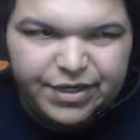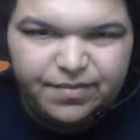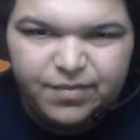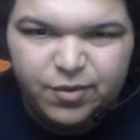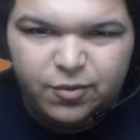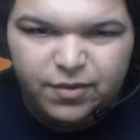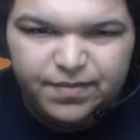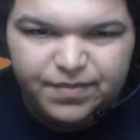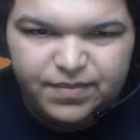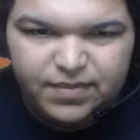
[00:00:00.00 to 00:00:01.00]
here. Cool.
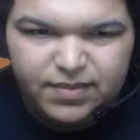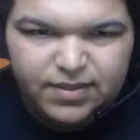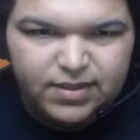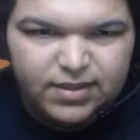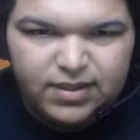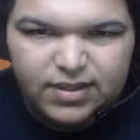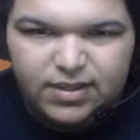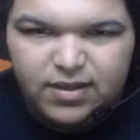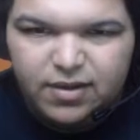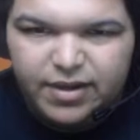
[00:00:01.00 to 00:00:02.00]

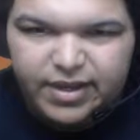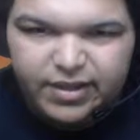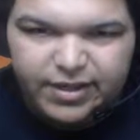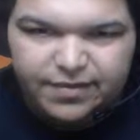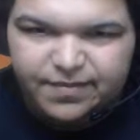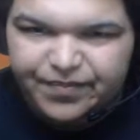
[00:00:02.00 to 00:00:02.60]
Okay, lit.